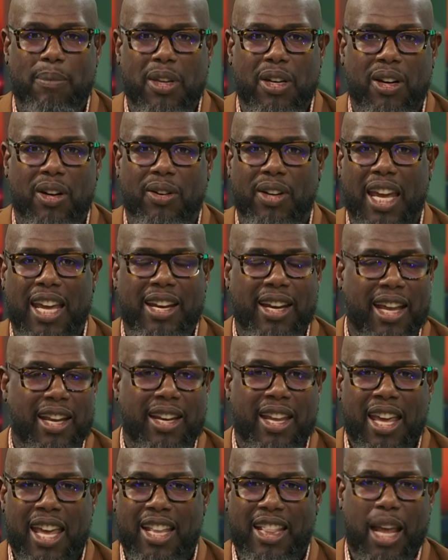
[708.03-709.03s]
you know,
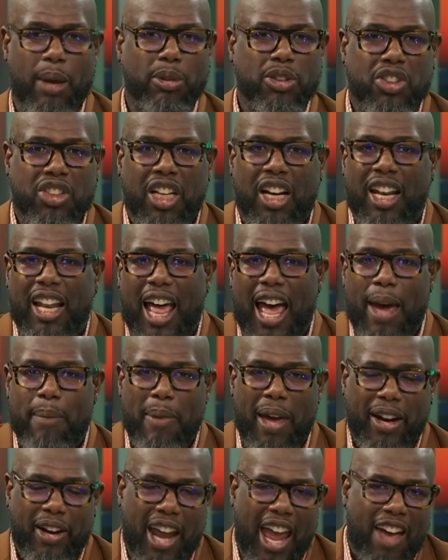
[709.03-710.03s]
and they would send a
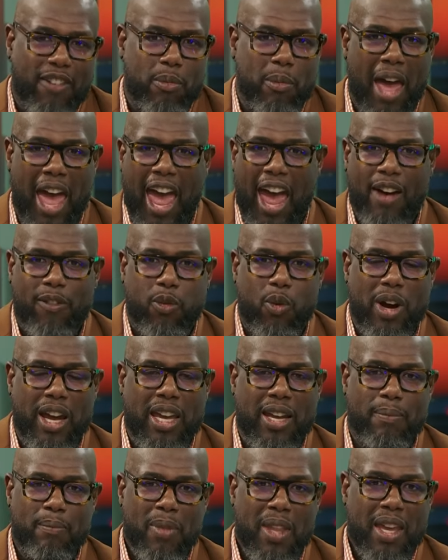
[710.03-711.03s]
linebacker, have him
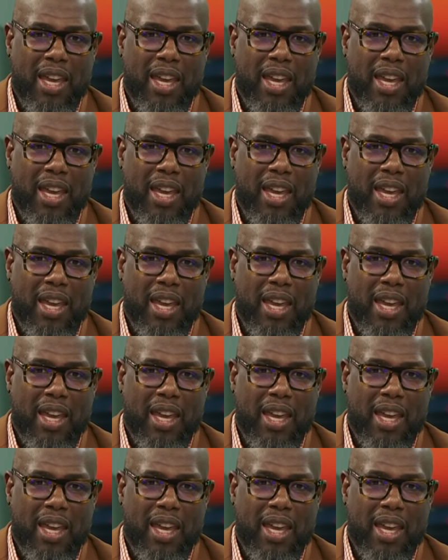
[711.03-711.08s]
halfway.